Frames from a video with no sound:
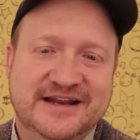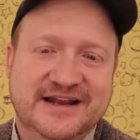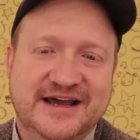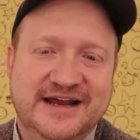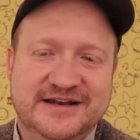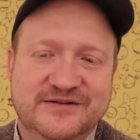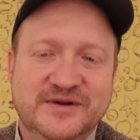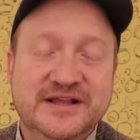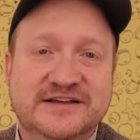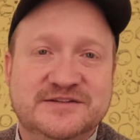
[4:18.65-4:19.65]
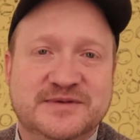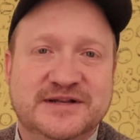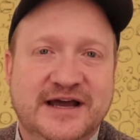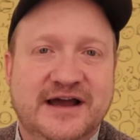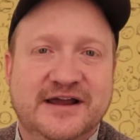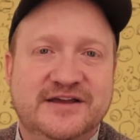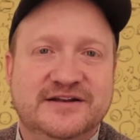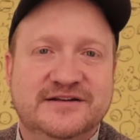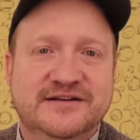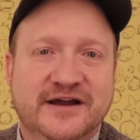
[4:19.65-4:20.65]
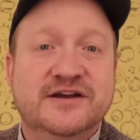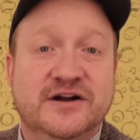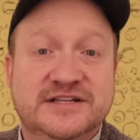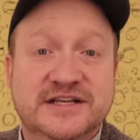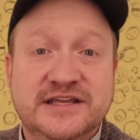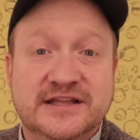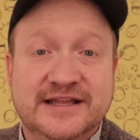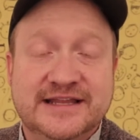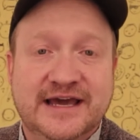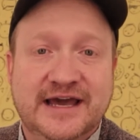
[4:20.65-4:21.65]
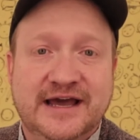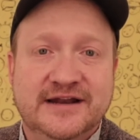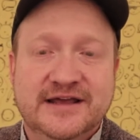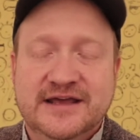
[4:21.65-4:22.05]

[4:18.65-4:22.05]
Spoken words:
I didn't realize, but I could articulate that.